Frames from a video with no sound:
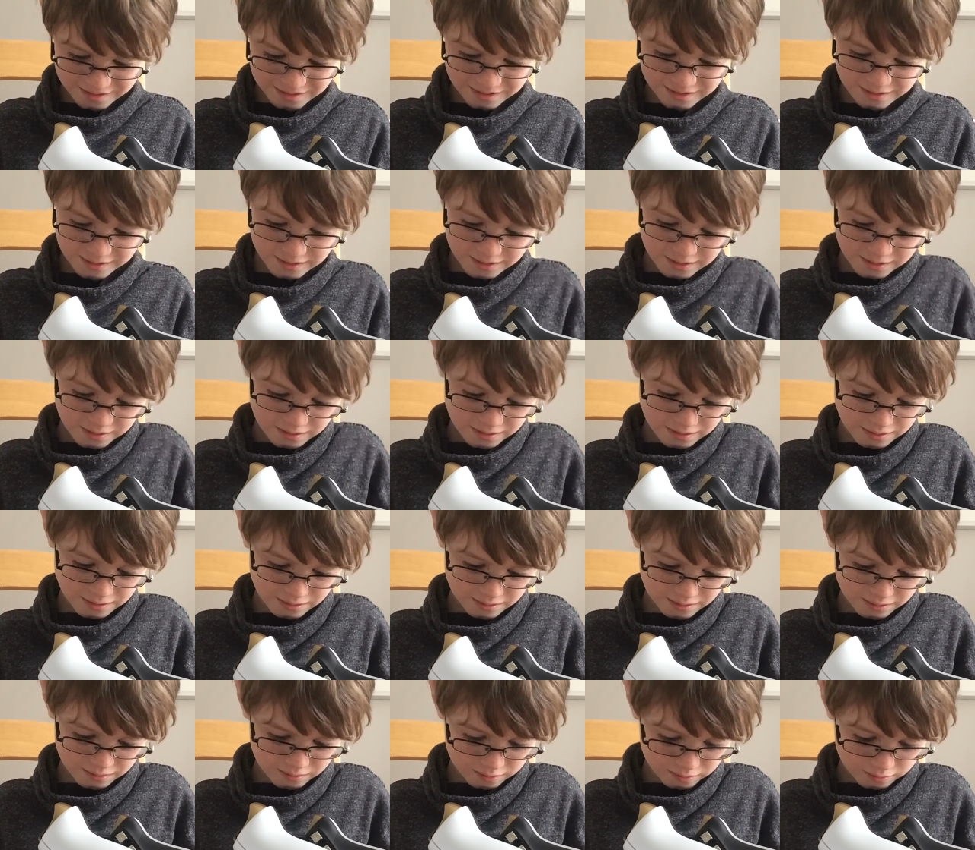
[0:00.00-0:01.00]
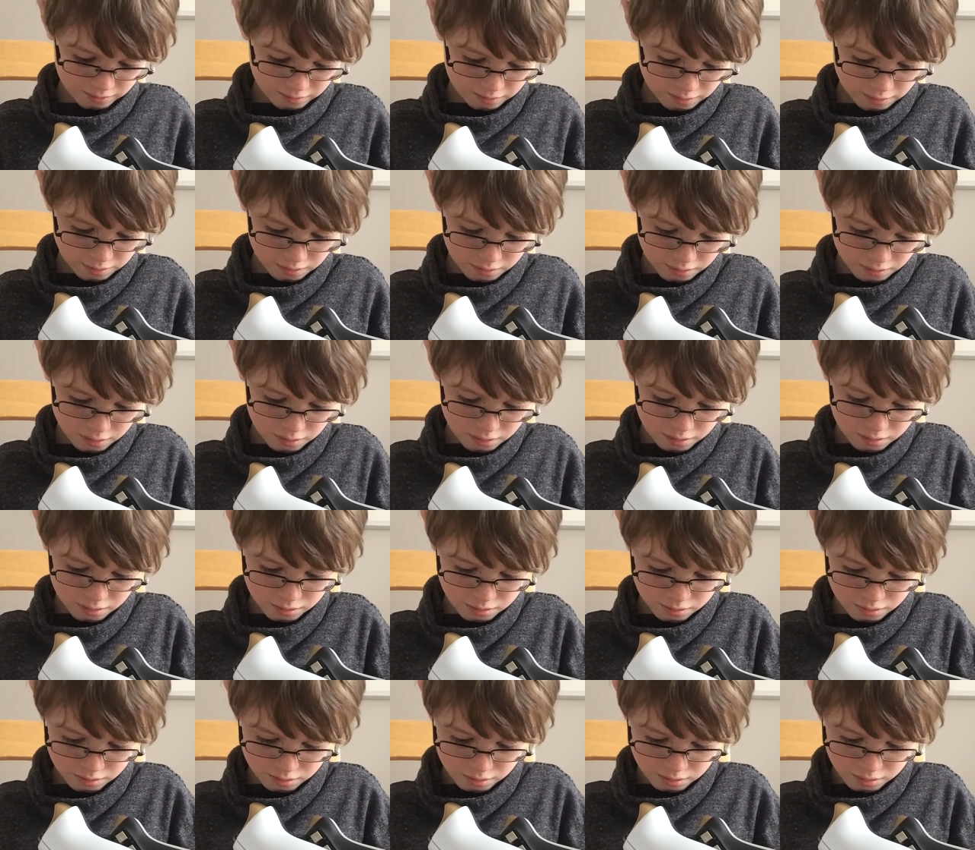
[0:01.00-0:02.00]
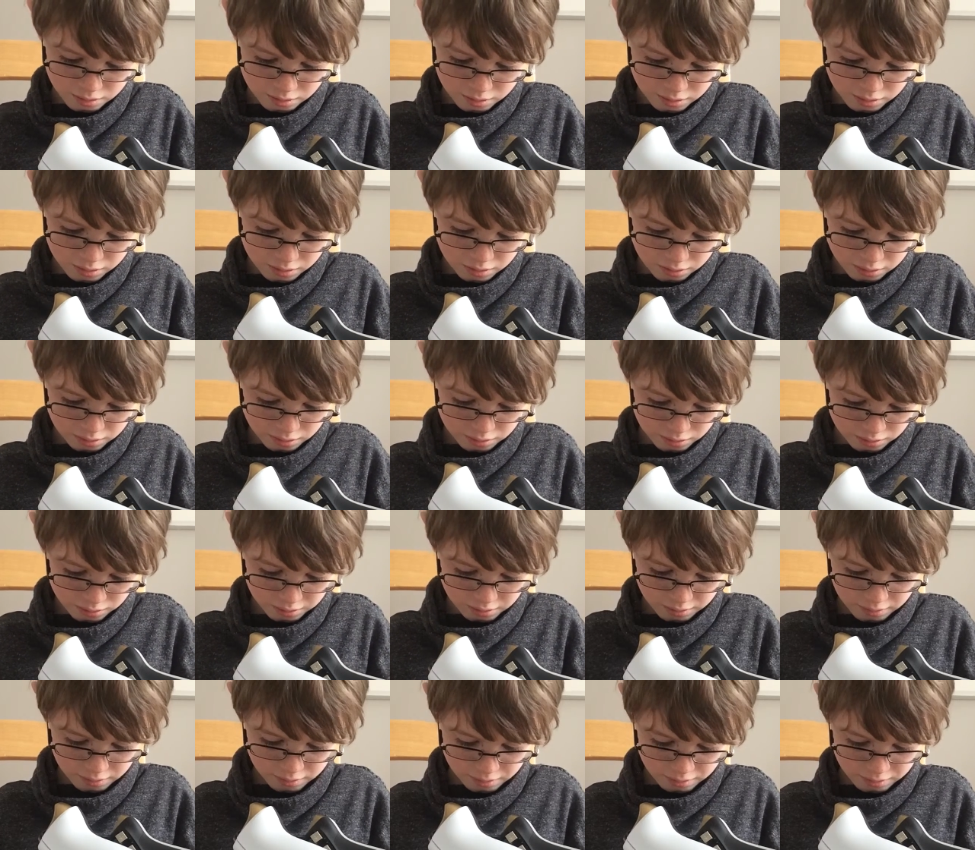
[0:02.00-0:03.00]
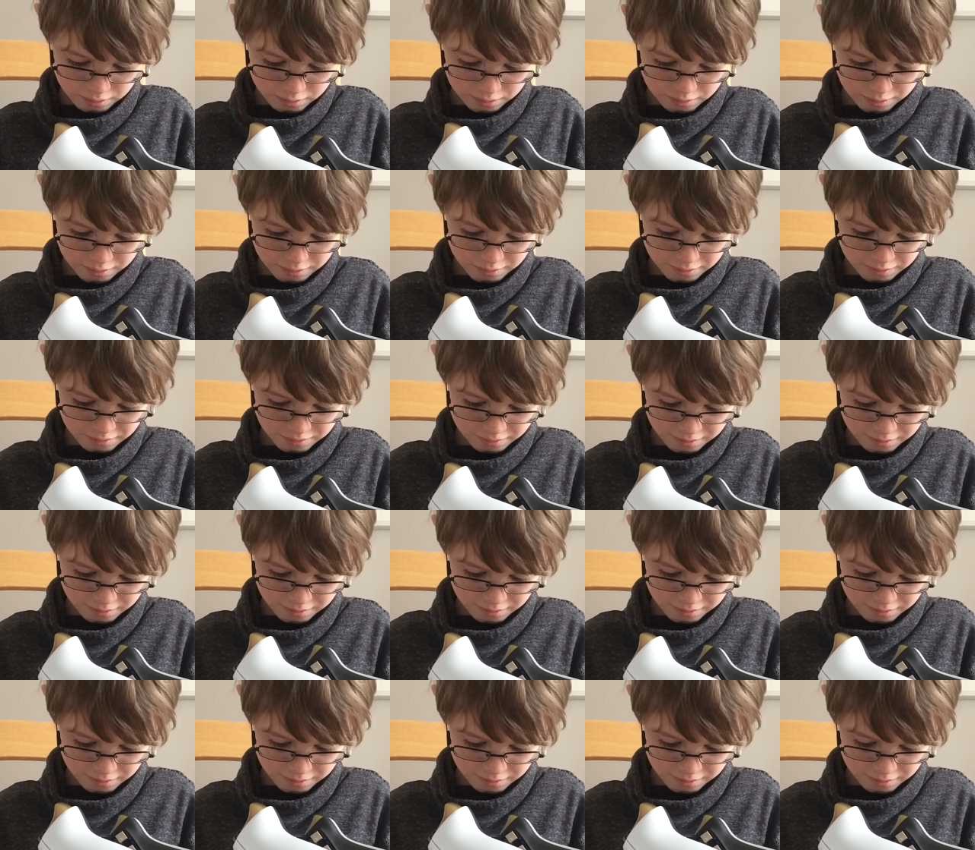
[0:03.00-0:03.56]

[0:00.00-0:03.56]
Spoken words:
Nothing is said.